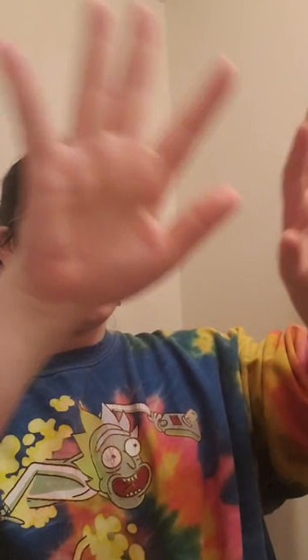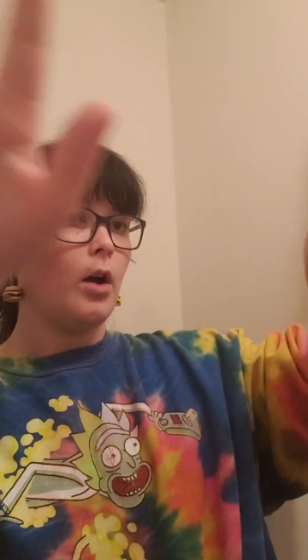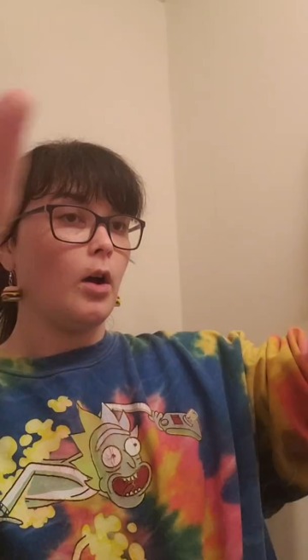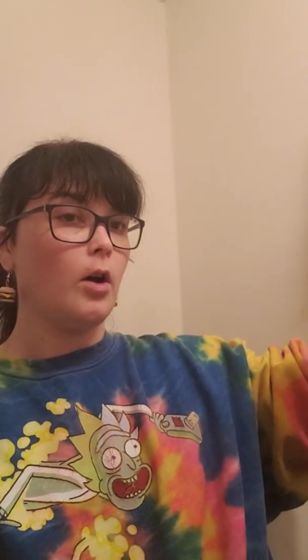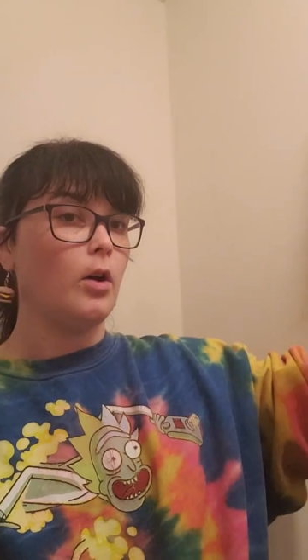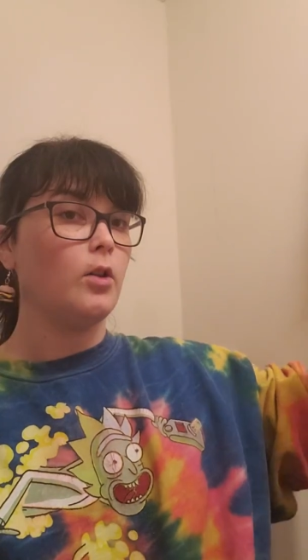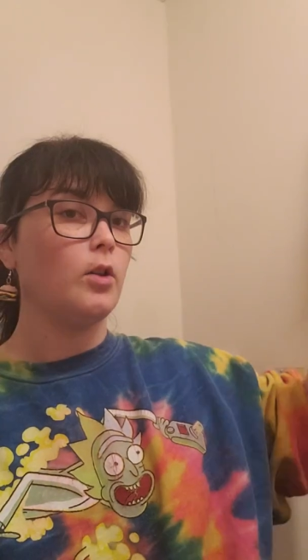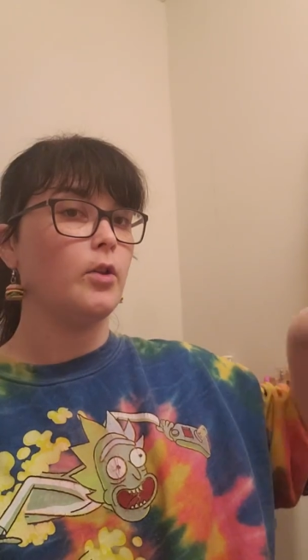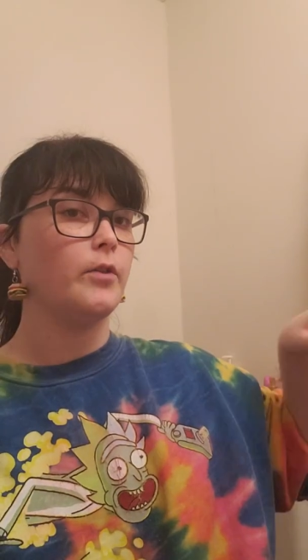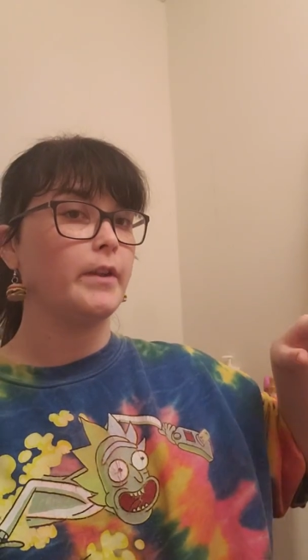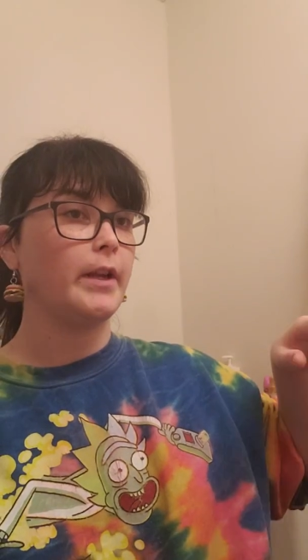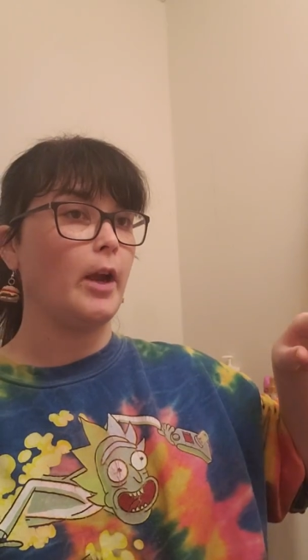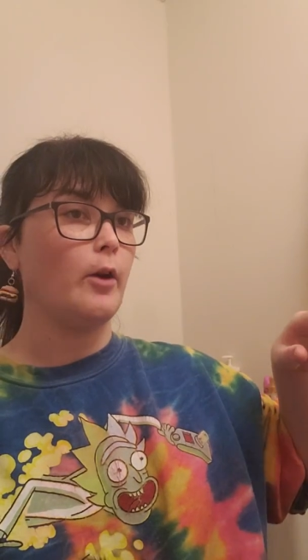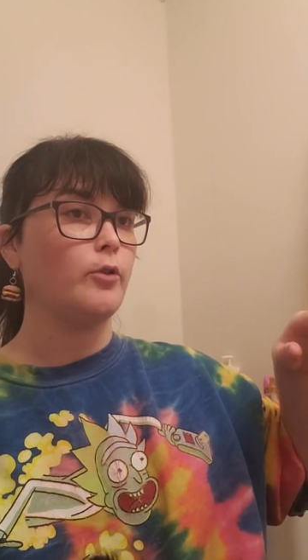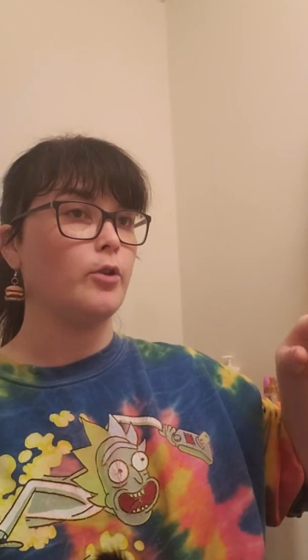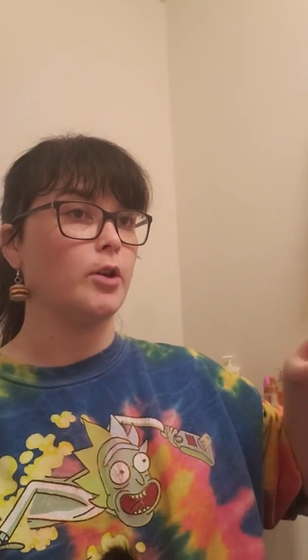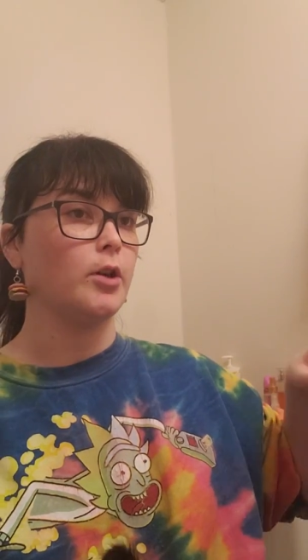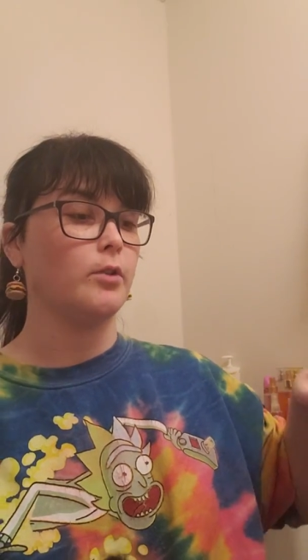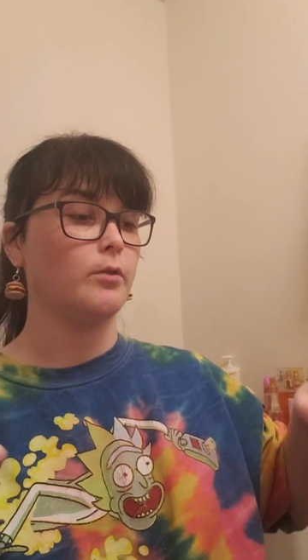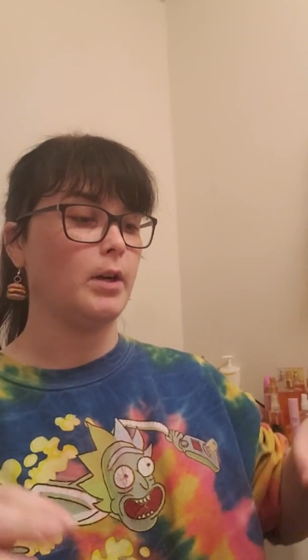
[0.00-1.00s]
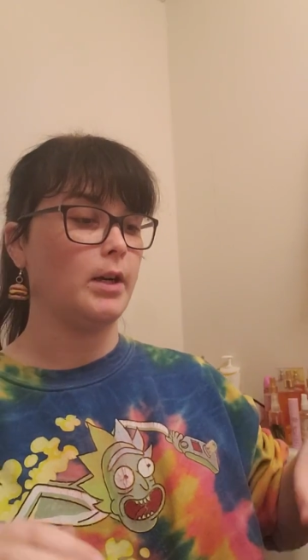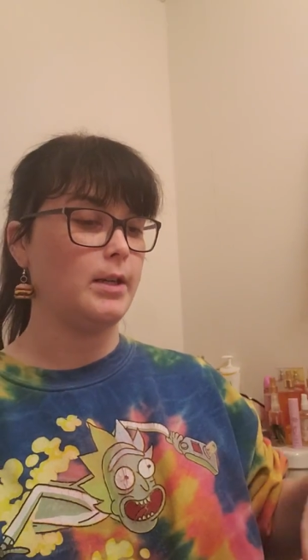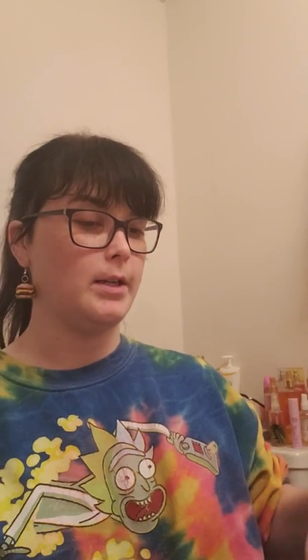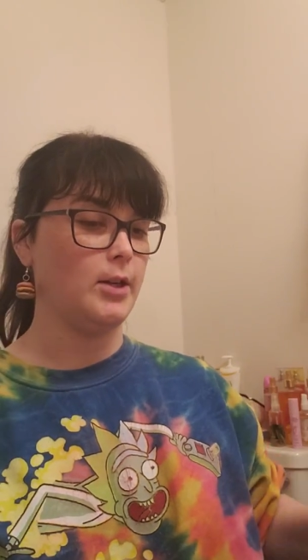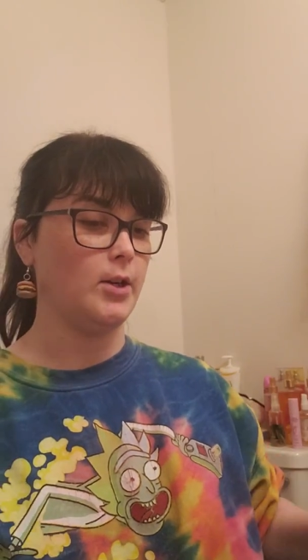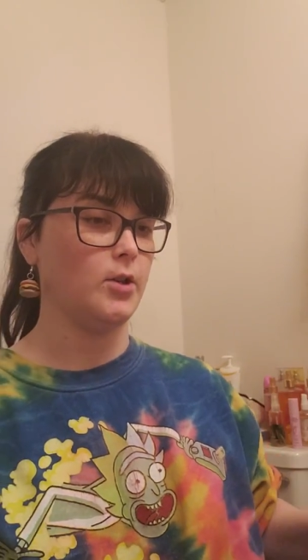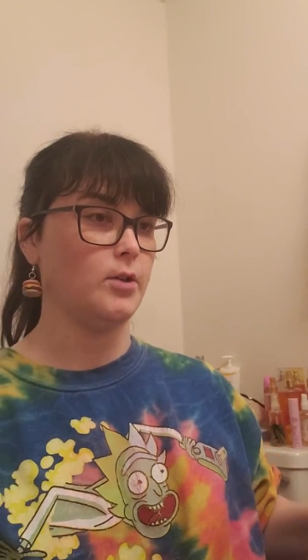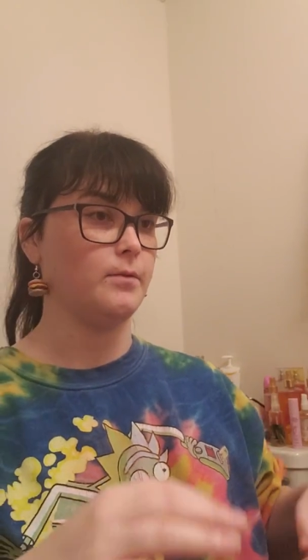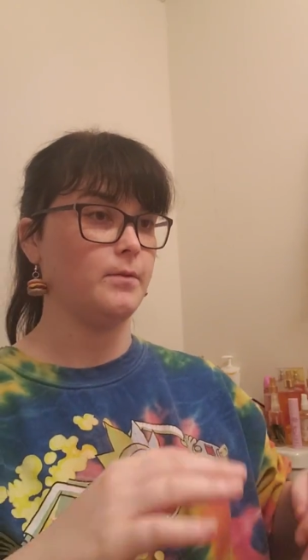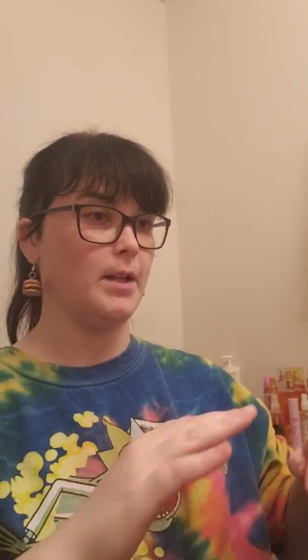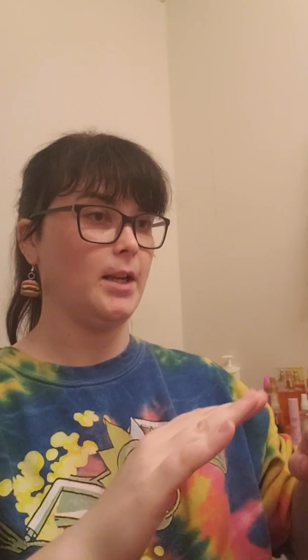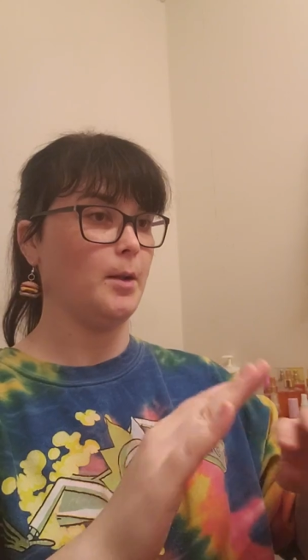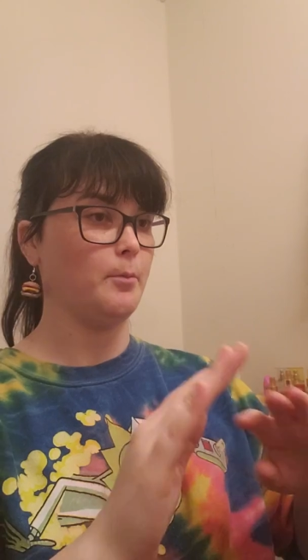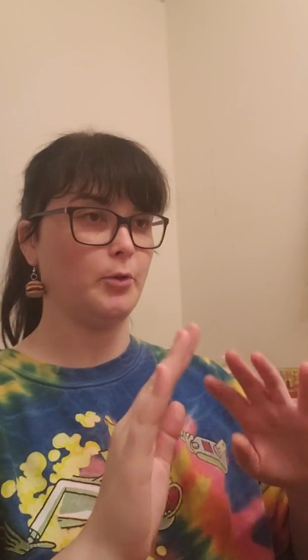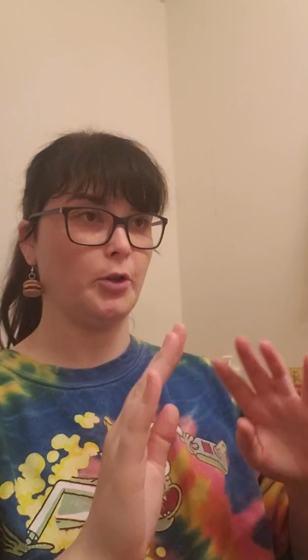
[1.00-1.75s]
all on the counter right here. And I'm